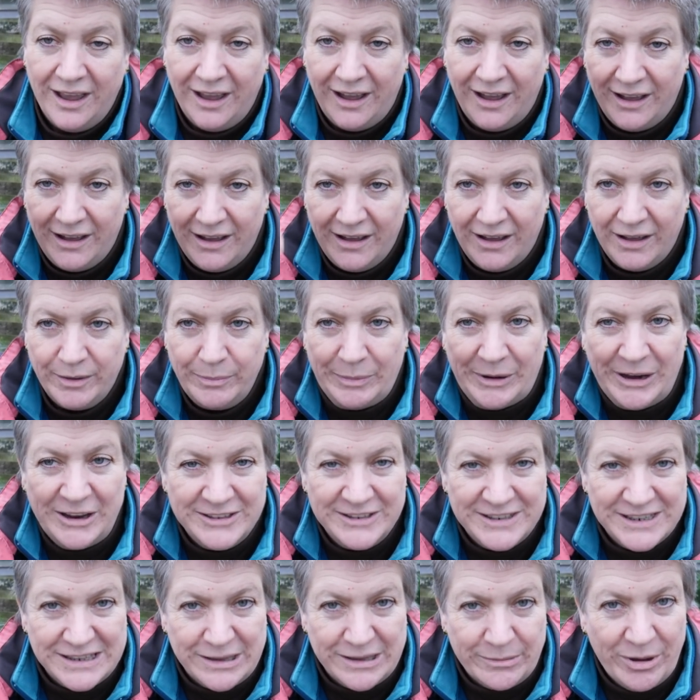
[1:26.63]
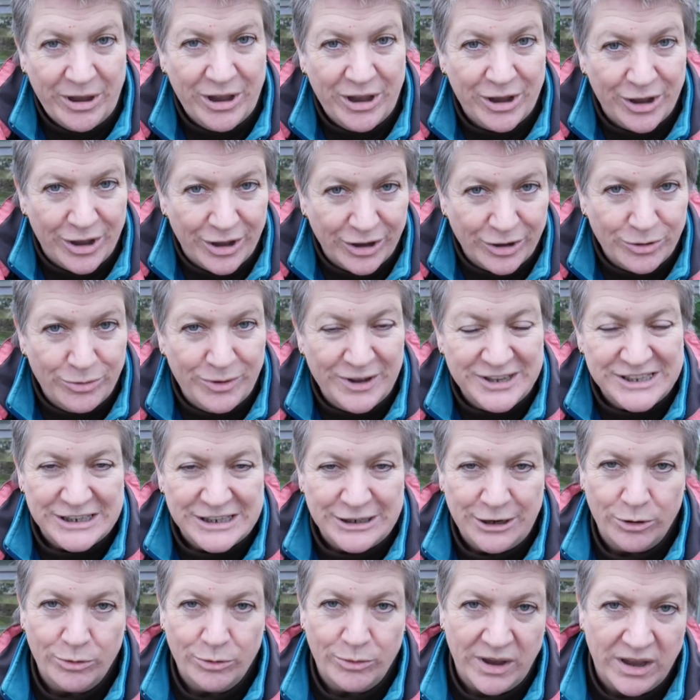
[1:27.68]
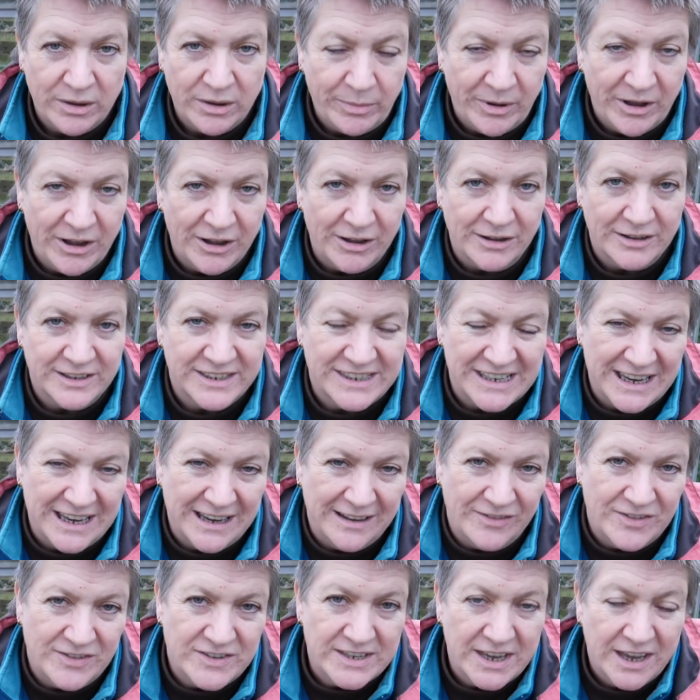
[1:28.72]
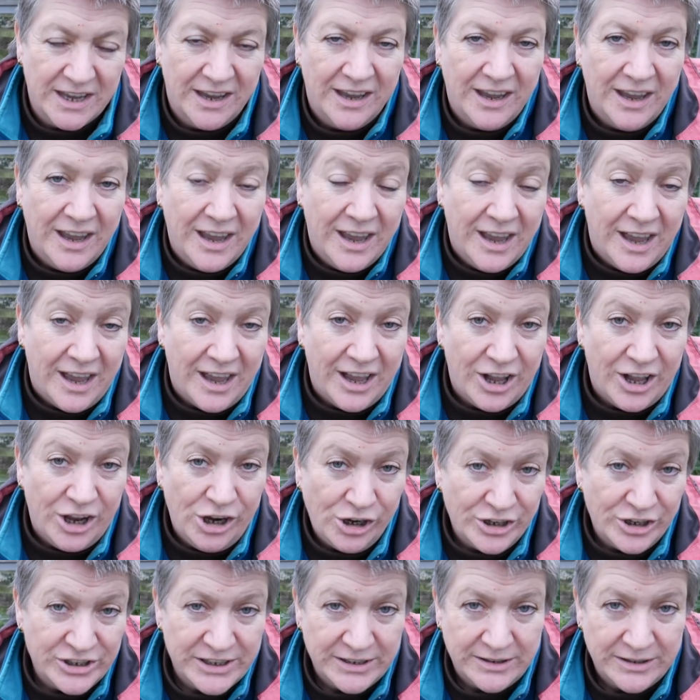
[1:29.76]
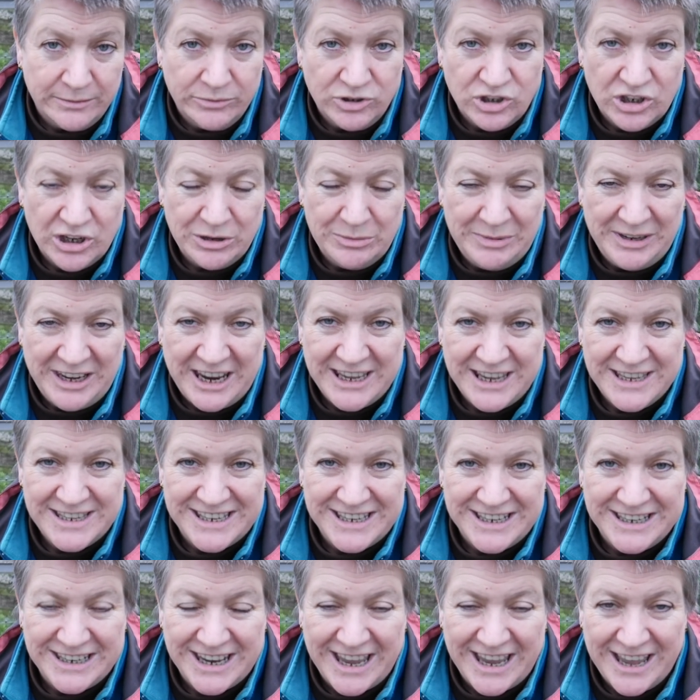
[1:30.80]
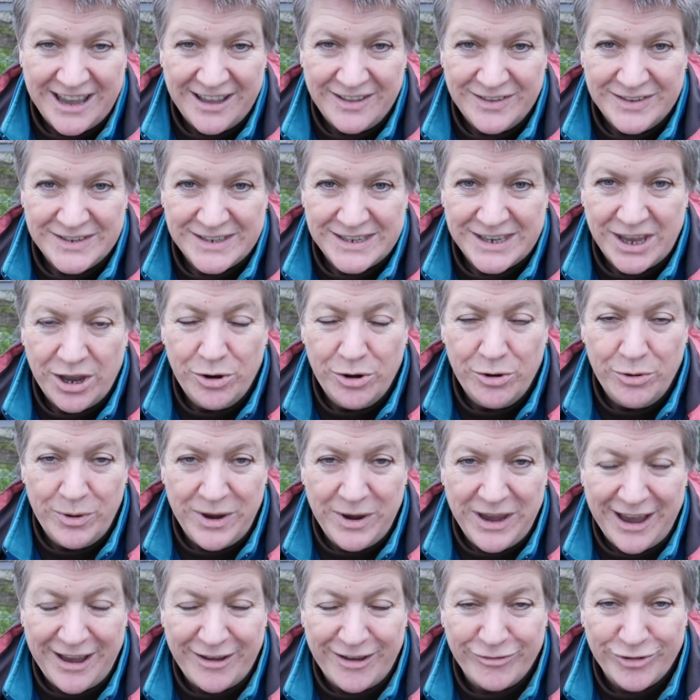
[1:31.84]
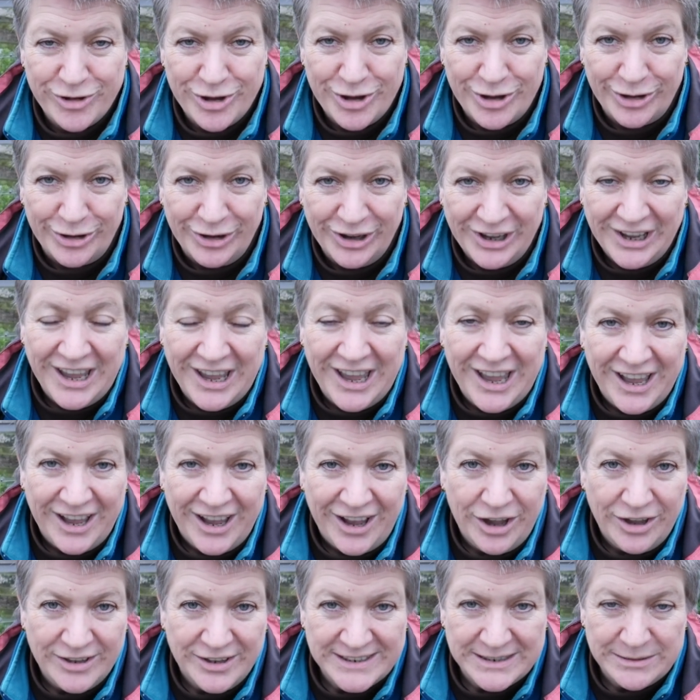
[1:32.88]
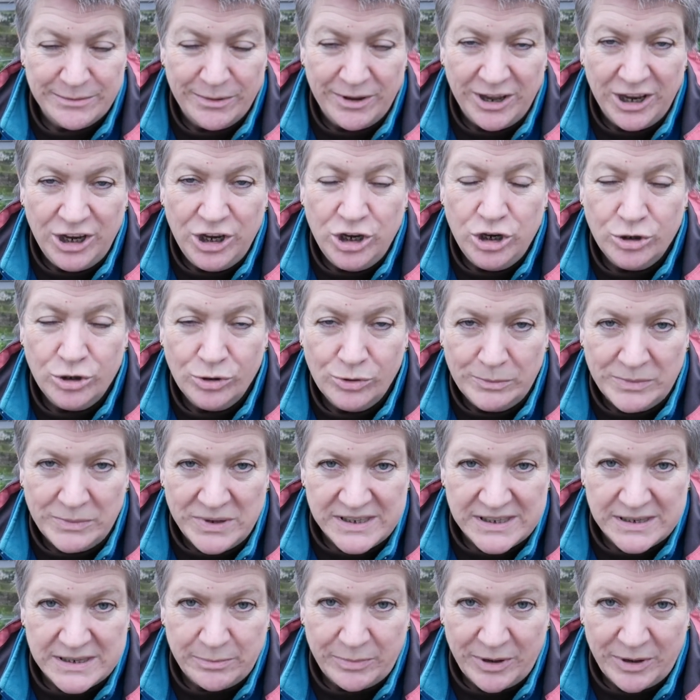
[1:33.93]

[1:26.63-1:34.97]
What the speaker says: I planted them quite a long way apart, and a lot of them germinated, and so we have got some enormous